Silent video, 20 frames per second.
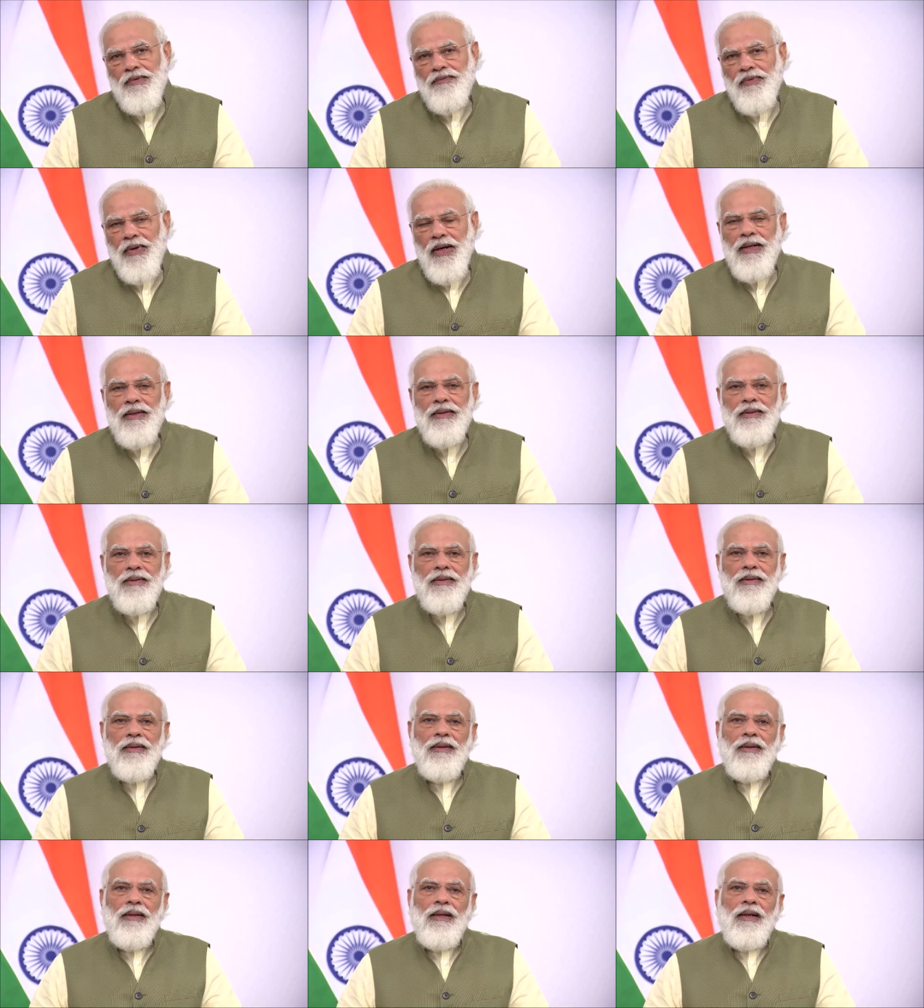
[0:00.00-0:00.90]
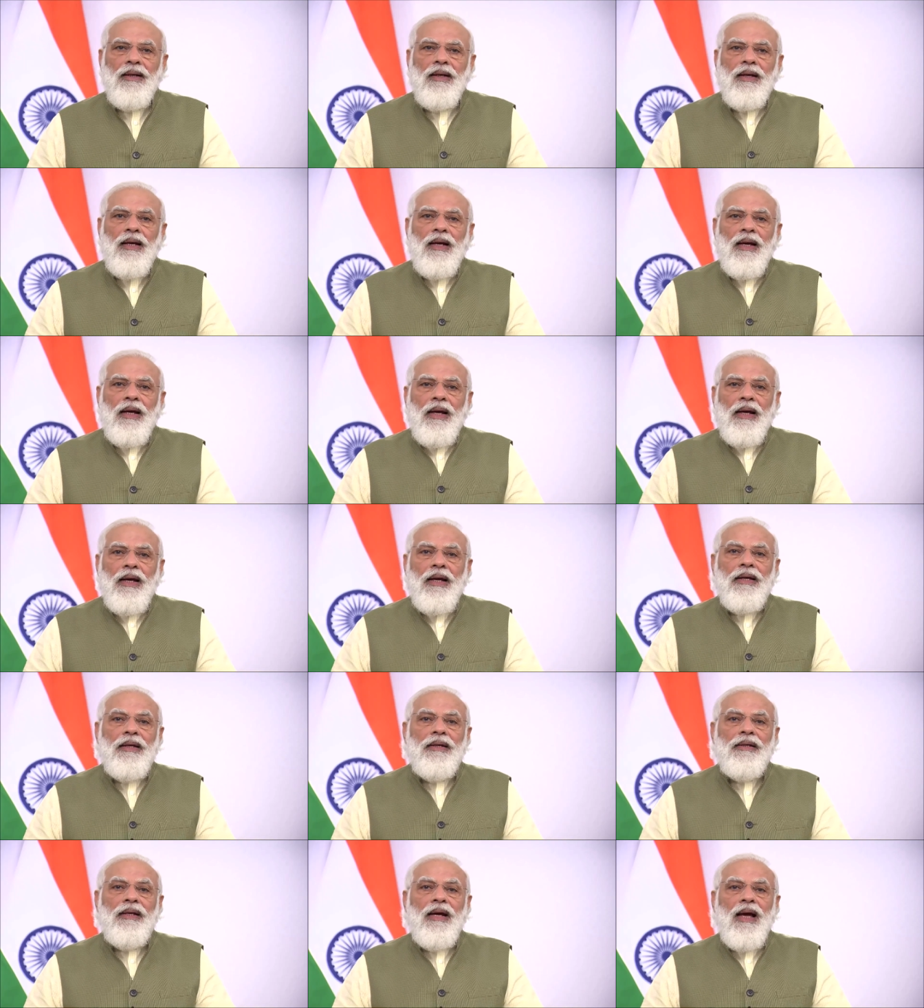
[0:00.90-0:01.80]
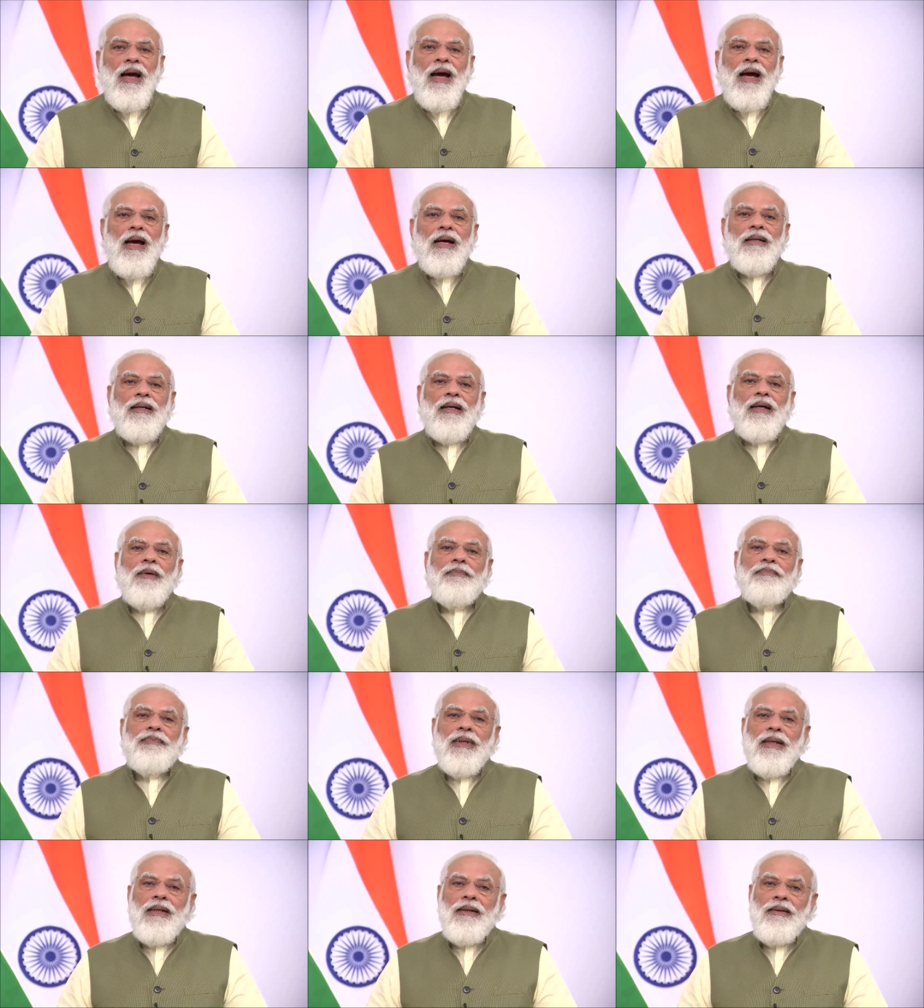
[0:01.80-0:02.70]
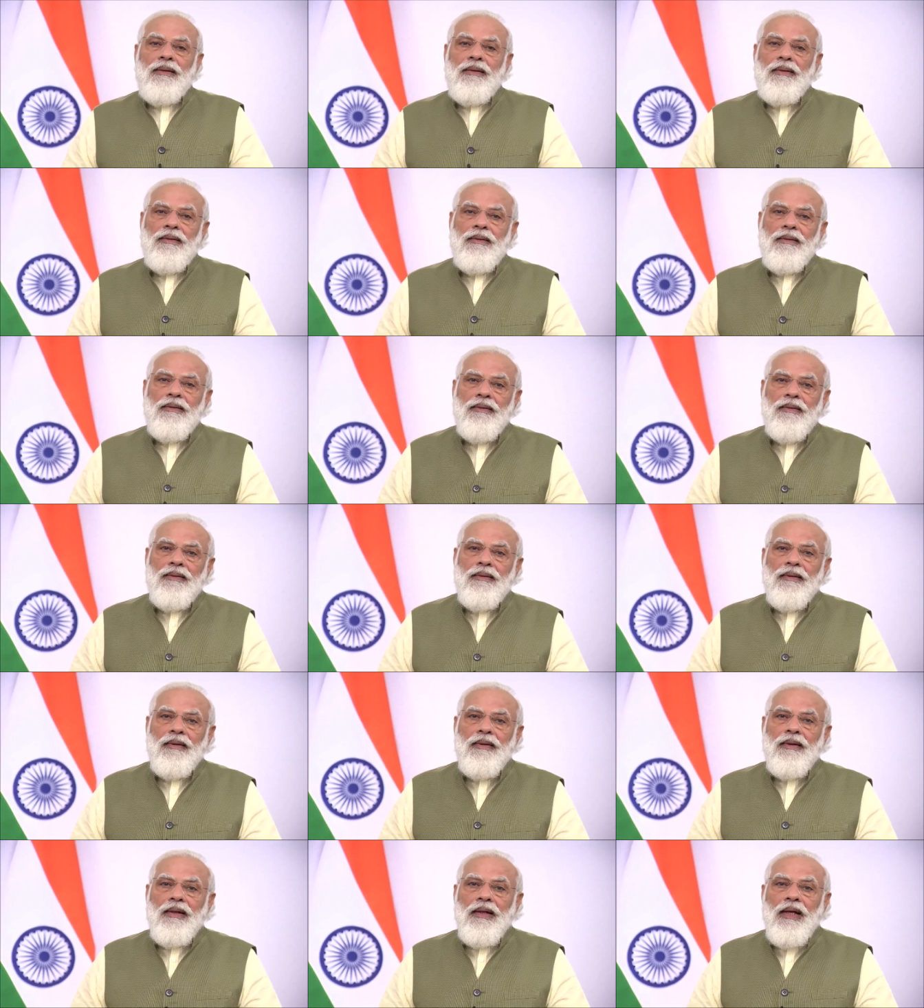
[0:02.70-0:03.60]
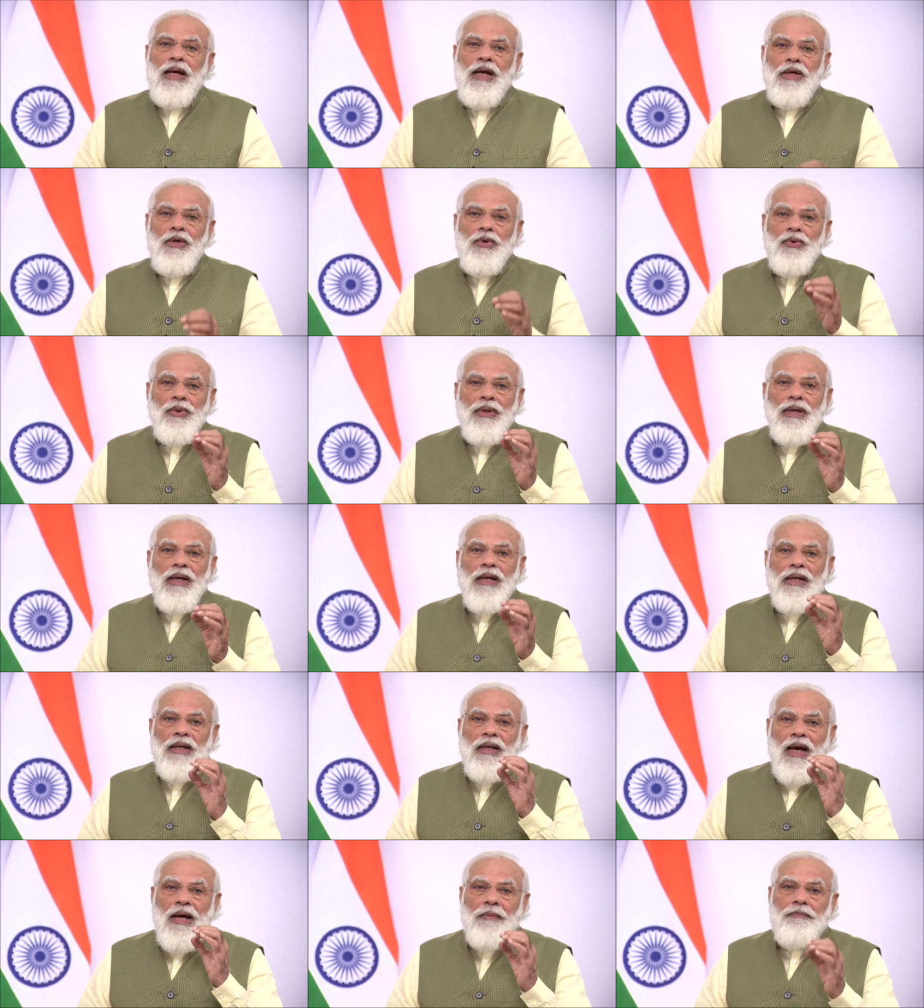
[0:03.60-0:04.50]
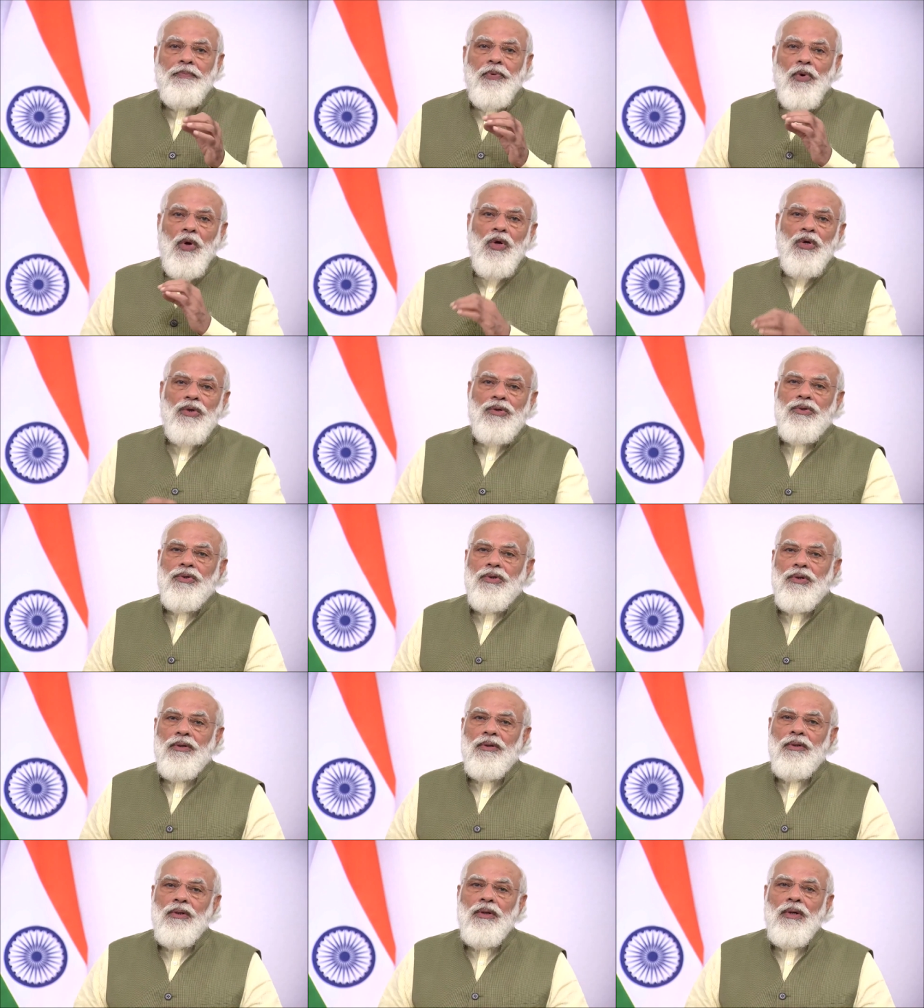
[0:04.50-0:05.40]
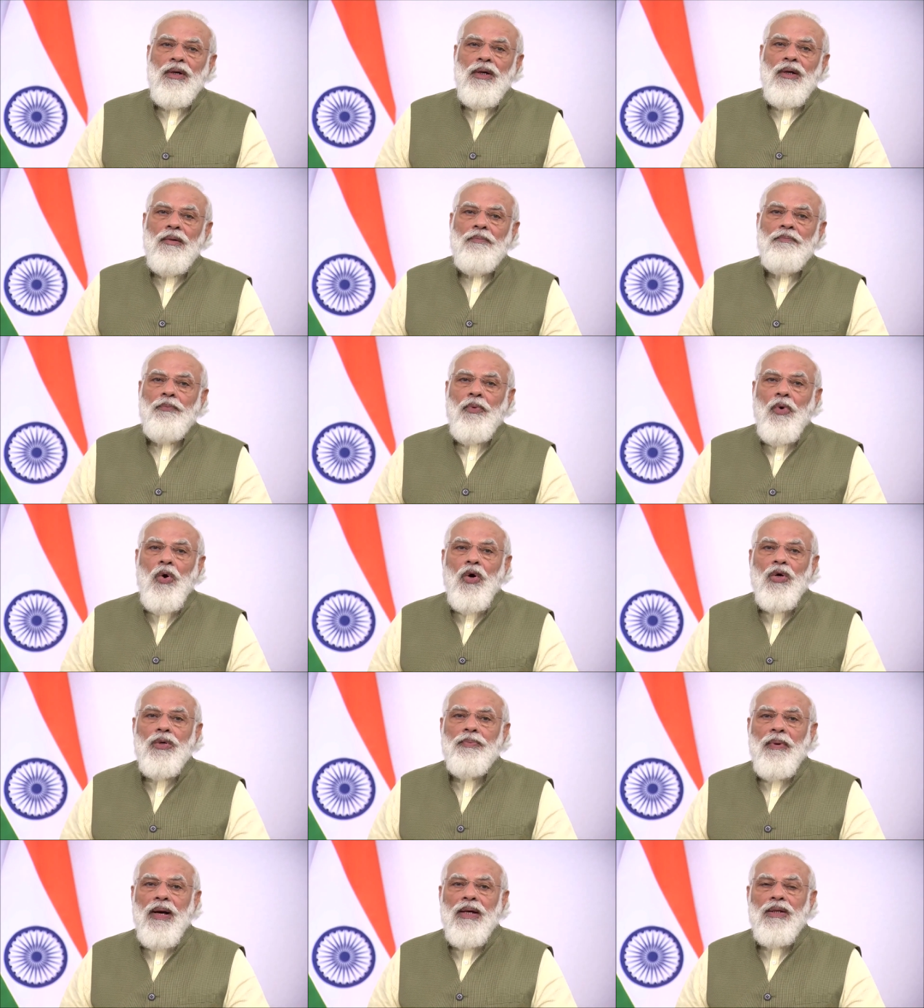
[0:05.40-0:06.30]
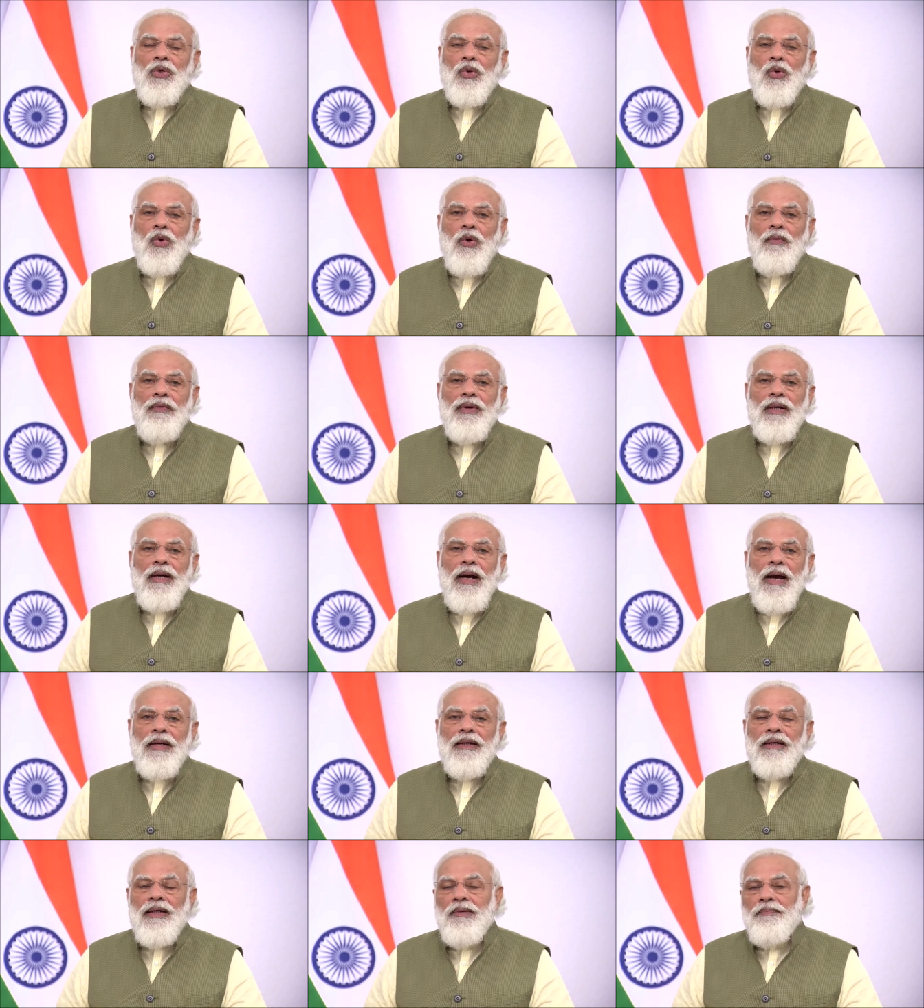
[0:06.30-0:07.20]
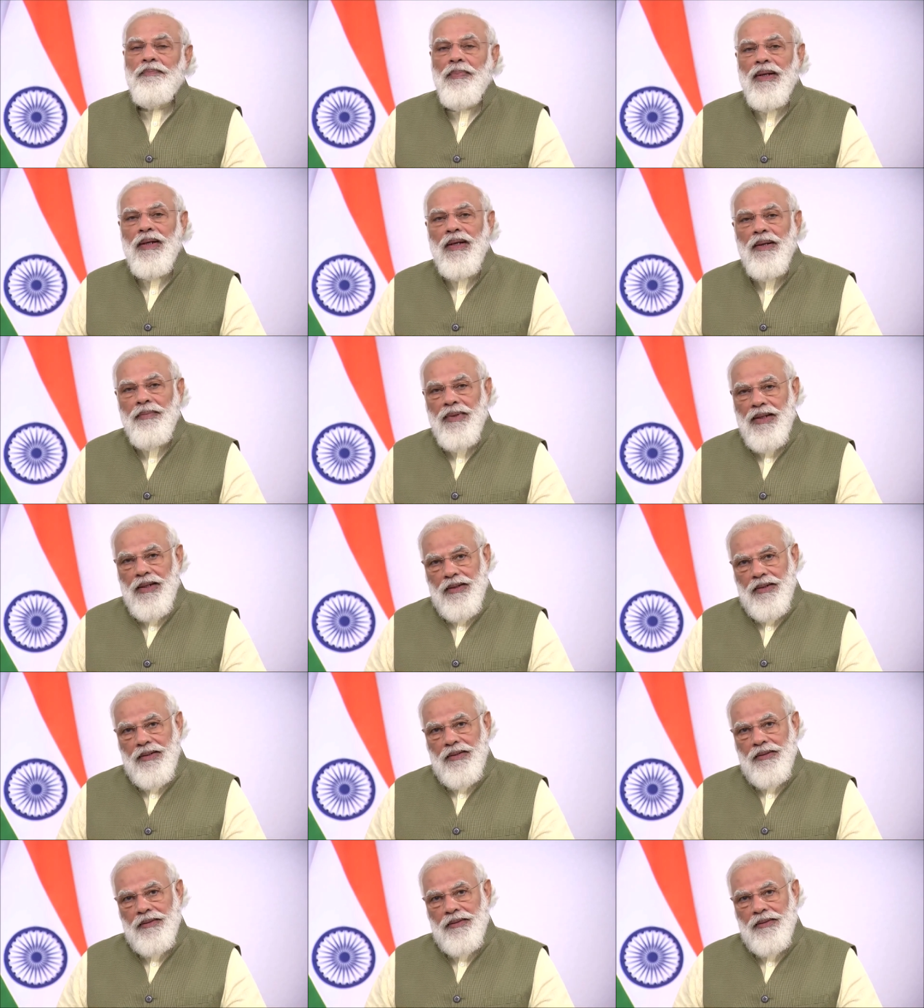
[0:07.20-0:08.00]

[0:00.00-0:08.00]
Friends, India has adopted a unique approach posed by the COVID 19 pandemic.